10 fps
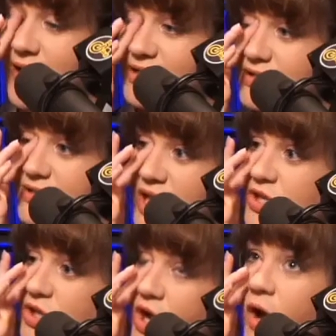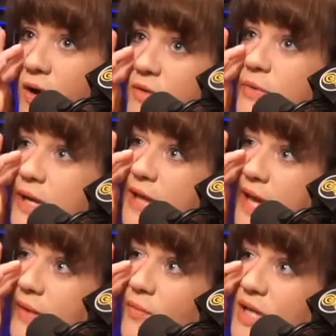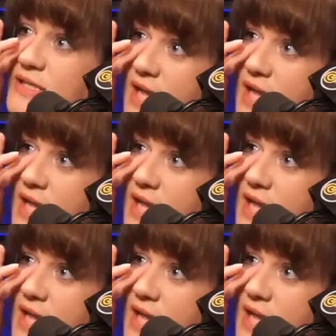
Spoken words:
And she was like, it really, once